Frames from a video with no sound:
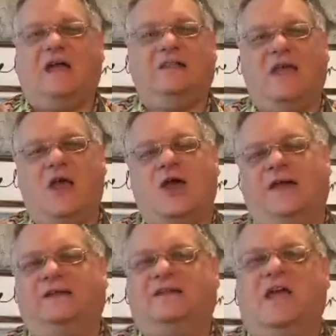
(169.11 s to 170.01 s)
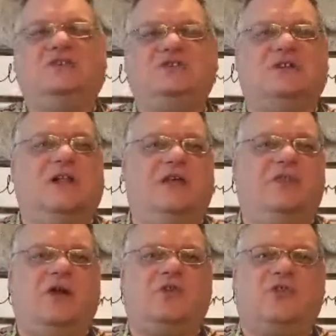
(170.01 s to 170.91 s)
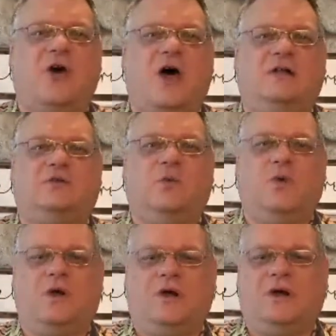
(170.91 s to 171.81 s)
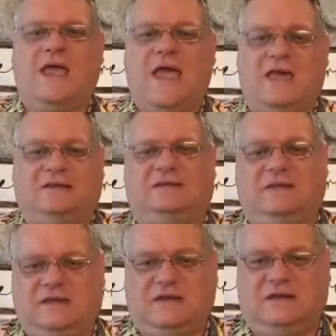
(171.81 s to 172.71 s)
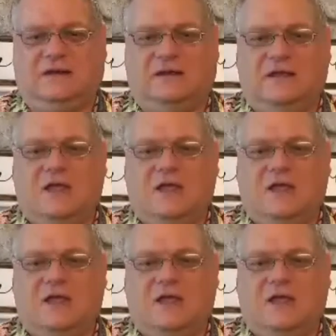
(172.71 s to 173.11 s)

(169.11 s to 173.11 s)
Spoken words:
And they are intentional in their thought, word, and deed.